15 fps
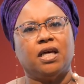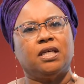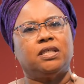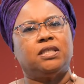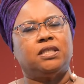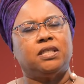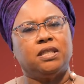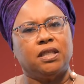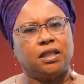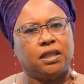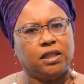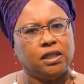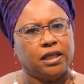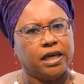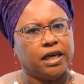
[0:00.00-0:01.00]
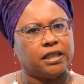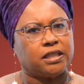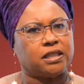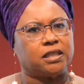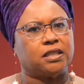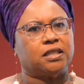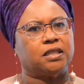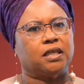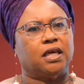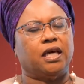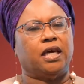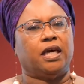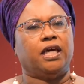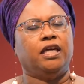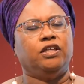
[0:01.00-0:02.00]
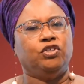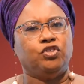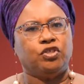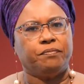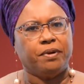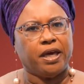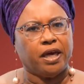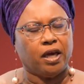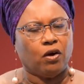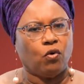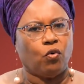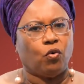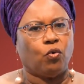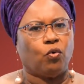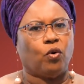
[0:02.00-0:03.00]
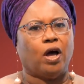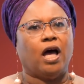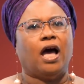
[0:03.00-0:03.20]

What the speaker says: circulates in Tobago